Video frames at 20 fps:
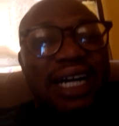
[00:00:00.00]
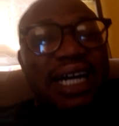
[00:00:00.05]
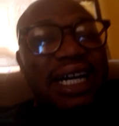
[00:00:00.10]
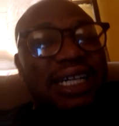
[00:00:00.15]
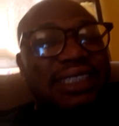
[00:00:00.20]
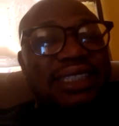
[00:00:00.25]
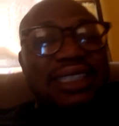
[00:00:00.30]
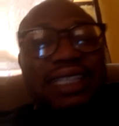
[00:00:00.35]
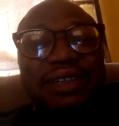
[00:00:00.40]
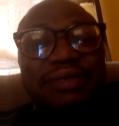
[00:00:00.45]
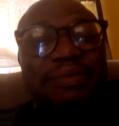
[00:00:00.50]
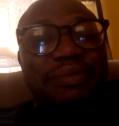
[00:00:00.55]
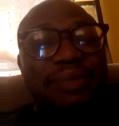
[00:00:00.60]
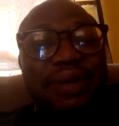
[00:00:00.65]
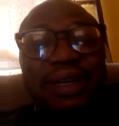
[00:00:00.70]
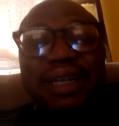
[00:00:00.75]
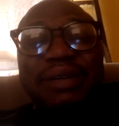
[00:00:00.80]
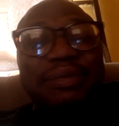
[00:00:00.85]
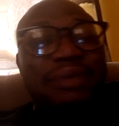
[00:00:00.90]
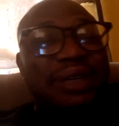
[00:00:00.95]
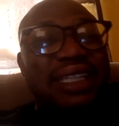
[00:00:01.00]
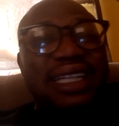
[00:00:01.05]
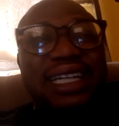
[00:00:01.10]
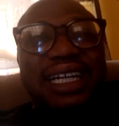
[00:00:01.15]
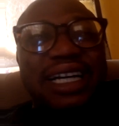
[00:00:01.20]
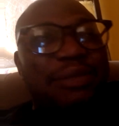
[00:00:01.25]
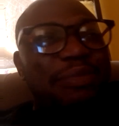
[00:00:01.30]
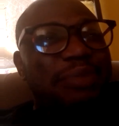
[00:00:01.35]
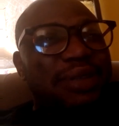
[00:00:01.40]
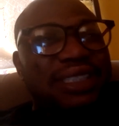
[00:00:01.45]
as a
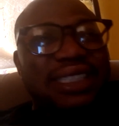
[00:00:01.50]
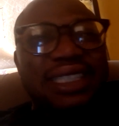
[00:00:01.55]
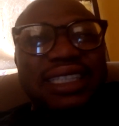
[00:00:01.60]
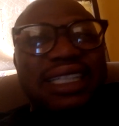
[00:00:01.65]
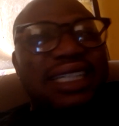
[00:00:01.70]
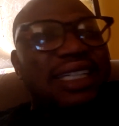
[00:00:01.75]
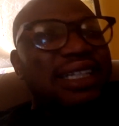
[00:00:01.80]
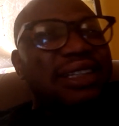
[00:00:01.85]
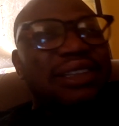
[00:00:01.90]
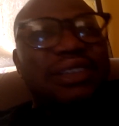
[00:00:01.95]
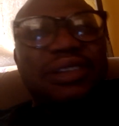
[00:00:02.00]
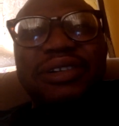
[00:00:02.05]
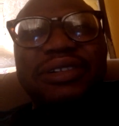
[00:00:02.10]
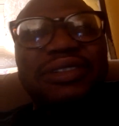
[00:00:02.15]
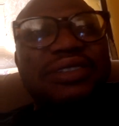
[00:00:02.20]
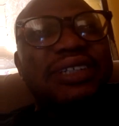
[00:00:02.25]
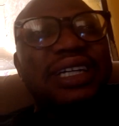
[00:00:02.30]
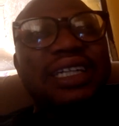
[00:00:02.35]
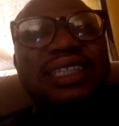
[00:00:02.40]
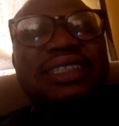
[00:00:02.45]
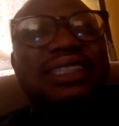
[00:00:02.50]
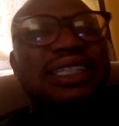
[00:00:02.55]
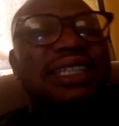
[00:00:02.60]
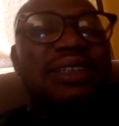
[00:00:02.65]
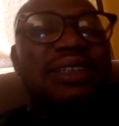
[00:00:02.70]
medical personnel, or as a